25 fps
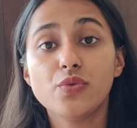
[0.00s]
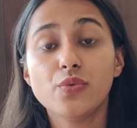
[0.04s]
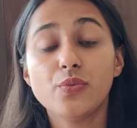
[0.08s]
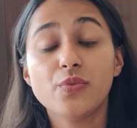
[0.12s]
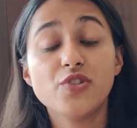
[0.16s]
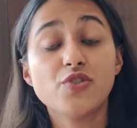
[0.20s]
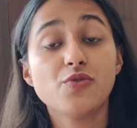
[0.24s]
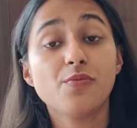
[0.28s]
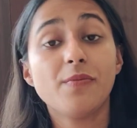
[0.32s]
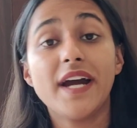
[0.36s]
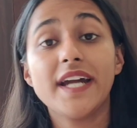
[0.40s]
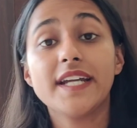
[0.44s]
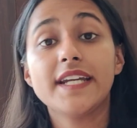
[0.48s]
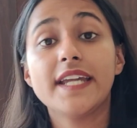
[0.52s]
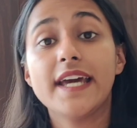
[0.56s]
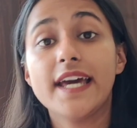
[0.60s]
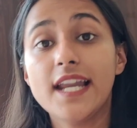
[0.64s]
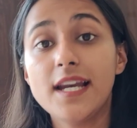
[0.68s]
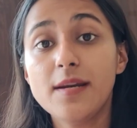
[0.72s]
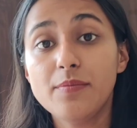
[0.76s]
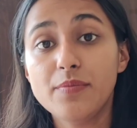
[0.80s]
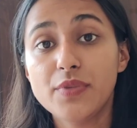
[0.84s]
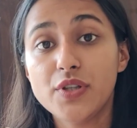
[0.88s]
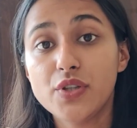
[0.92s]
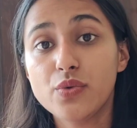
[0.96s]
which might
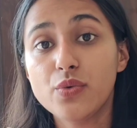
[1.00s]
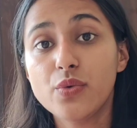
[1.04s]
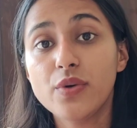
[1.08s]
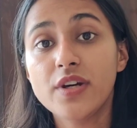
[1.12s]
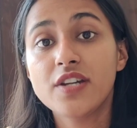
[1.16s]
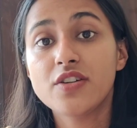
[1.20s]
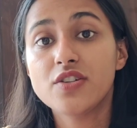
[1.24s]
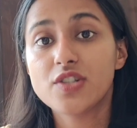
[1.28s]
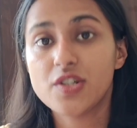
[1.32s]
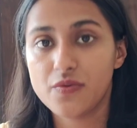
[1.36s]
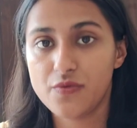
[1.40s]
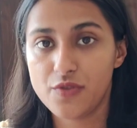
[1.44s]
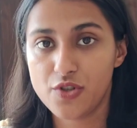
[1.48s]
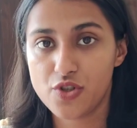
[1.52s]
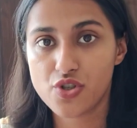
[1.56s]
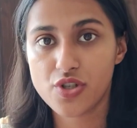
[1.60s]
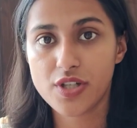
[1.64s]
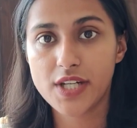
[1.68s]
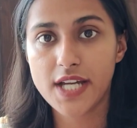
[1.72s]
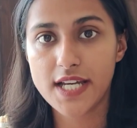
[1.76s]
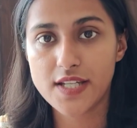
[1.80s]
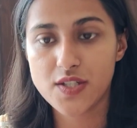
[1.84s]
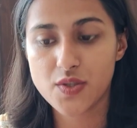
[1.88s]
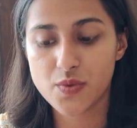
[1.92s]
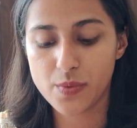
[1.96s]
help you in
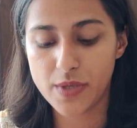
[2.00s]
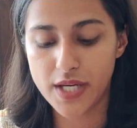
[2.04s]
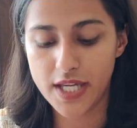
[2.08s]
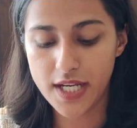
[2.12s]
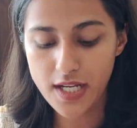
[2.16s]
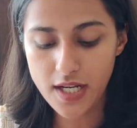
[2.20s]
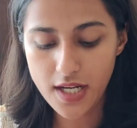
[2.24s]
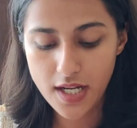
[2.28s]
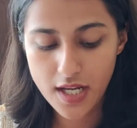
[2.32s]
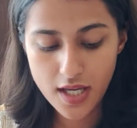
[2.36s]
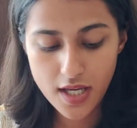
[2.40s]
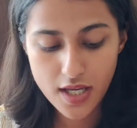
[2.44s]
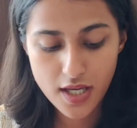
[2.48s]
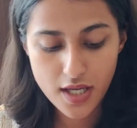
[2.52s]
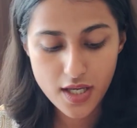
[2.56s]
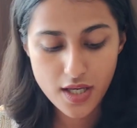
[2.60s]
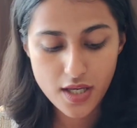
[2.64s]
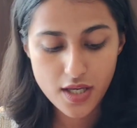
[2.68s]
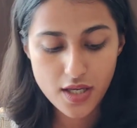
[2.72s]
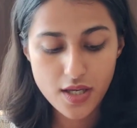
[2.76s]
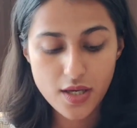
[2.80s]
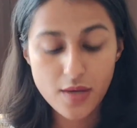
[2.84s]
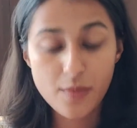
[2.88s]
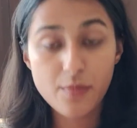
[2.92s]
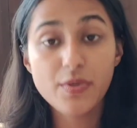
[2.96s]
revision as well,
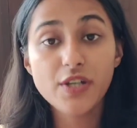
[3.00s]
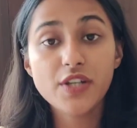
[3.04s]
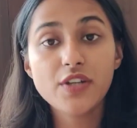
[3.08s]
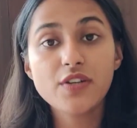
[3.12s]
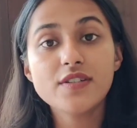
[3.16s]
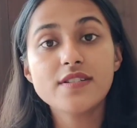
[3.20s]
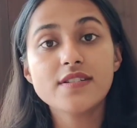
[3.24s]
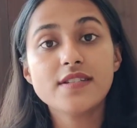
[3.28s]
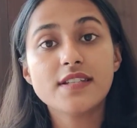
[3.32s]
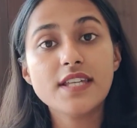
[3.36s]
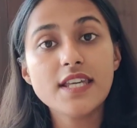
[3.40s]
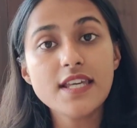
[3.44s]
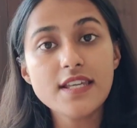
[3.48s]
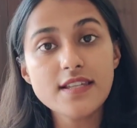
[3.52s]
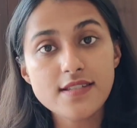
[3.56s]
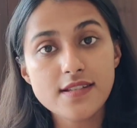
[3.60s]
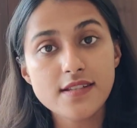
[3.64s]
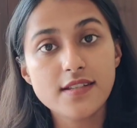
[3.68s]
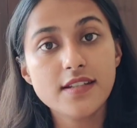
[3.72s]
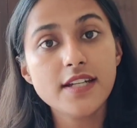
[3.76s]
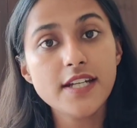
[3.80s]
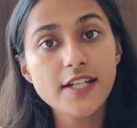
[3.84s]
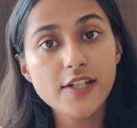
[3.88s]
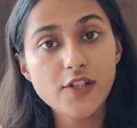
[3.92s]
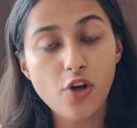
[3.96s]
because
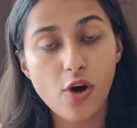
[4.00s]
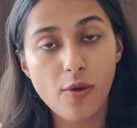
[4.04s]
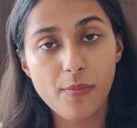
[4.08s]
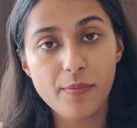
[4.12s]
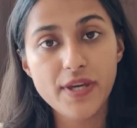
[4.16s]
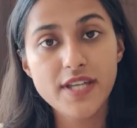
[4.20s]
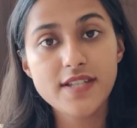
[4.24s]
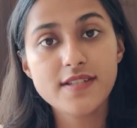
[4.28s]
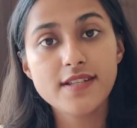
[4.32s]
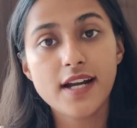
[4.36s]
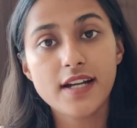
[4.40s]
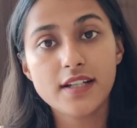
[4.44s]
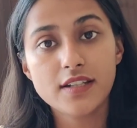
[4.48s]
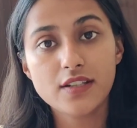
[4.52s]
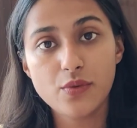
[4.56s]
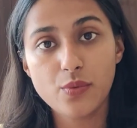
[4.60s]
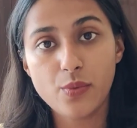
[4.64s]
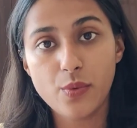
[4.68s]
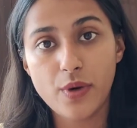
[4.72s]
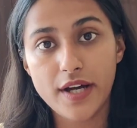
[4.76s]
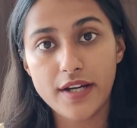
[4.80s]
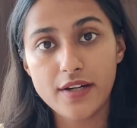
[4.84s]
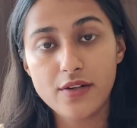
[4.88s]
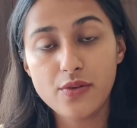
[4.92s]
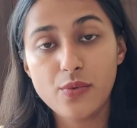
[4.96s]
these three topics are the
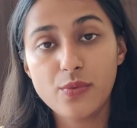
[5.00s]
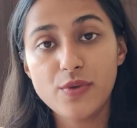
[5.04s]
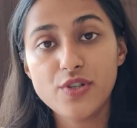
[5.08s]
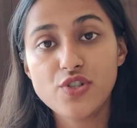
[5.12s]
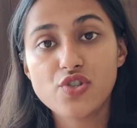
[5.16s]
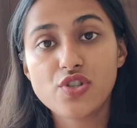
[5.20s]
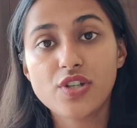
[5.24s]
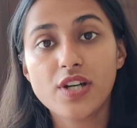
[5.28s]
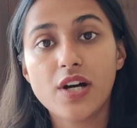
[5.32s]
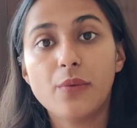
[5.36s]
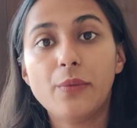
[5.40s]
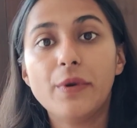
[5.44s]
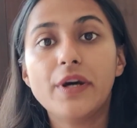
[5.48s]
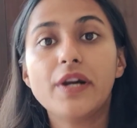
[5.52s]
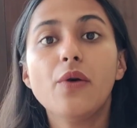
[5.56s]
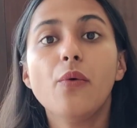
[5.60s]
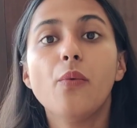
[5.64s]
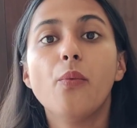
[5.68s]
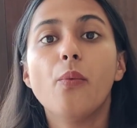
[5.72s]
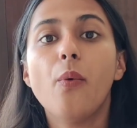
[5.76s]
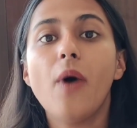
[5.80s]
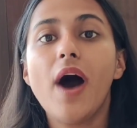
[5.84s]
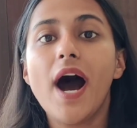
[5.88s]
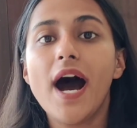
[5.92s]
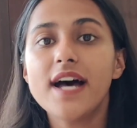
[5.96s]
one which cover
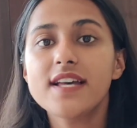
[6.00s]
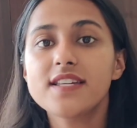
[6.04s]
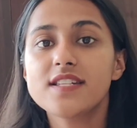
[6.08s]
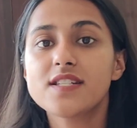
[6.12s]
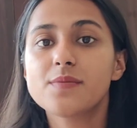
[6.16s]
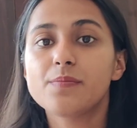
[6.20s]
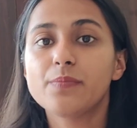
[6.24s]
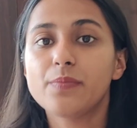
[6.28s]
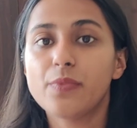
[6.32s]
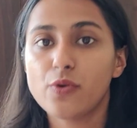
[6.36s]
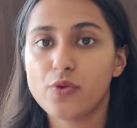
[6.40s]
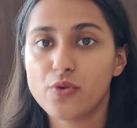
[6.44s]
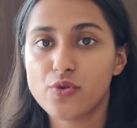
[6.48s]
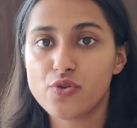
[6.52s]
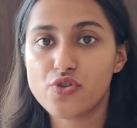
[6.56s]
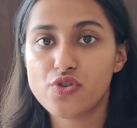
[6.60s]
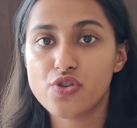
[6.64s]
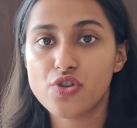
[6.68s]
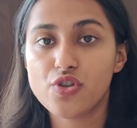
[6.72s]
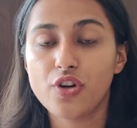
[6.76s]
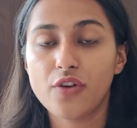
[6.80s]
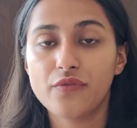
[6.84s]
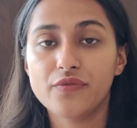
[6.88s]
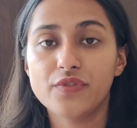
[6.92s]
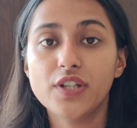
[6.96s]
a vast
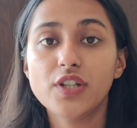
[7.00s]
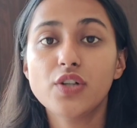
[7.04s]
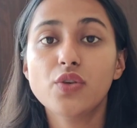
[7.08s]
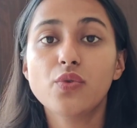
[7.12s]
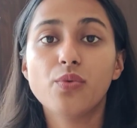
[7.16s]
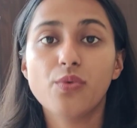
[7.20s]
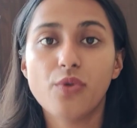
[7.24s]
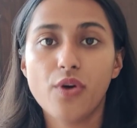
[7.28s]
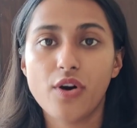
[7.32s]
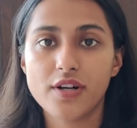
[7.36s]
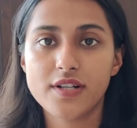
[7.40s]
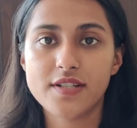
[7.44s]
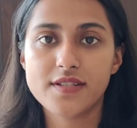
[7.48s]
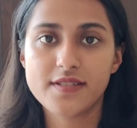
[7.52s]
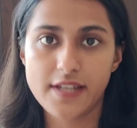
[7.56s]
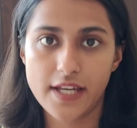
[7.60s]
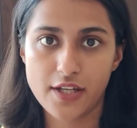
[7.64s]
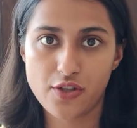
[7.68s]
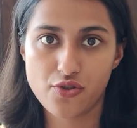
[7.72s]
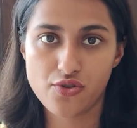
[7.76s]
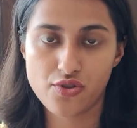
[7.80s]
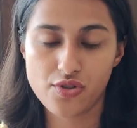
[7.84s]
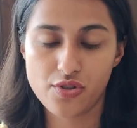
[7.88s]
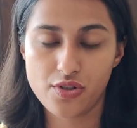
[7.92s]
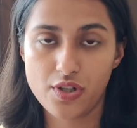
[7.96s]
portion of the quant
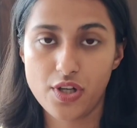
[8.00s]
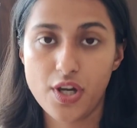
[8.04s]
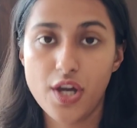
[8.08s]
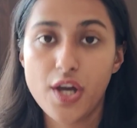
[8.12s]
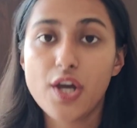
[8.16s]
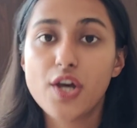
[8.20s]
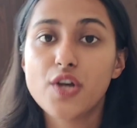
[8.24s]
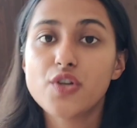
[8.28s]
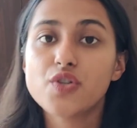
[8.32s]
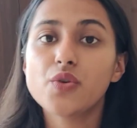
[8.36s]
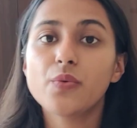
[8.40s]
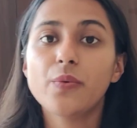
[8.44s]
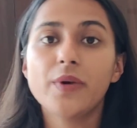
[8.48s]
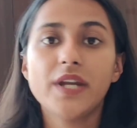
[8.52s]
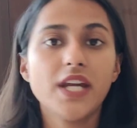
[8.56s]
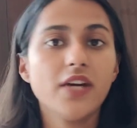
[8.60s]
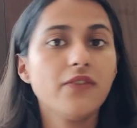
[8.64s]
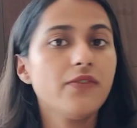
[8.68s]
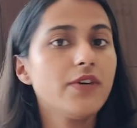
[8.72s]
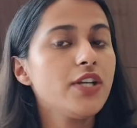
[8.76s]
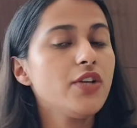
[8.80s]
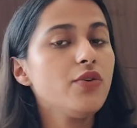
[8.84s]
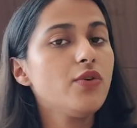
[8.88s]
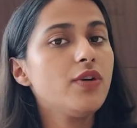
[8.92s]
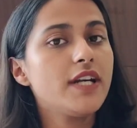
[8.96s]
section. So
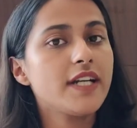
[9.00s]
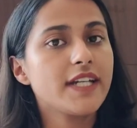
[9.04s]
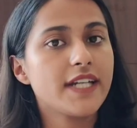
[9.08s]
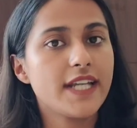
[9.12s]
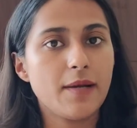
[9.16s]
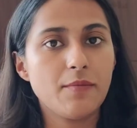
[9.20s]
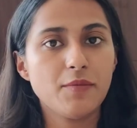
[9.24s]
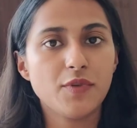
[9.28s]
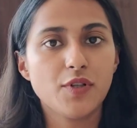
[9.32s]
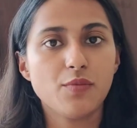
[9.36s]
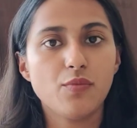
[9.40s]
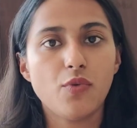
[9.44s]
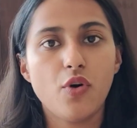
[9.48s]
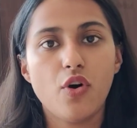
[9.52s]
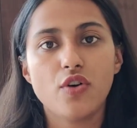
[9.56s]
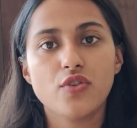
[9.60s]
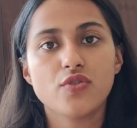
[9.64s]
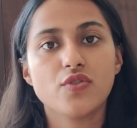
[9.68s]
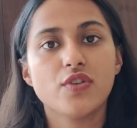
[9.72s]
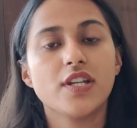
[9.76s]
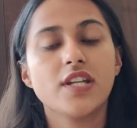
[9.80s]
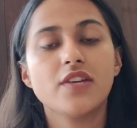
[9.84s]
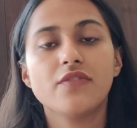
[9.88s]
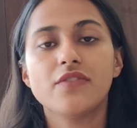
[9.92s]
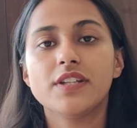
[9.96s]
whenever you will attempt
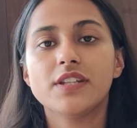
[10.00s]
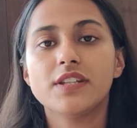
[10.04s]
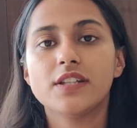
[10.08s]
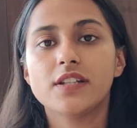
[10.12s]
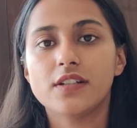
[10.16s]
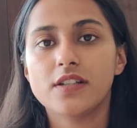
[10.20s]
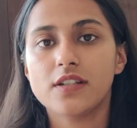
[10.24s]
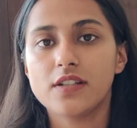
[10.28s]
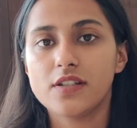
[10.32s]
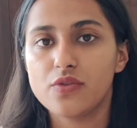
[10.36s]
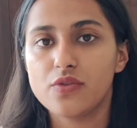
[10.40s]
mocks, or even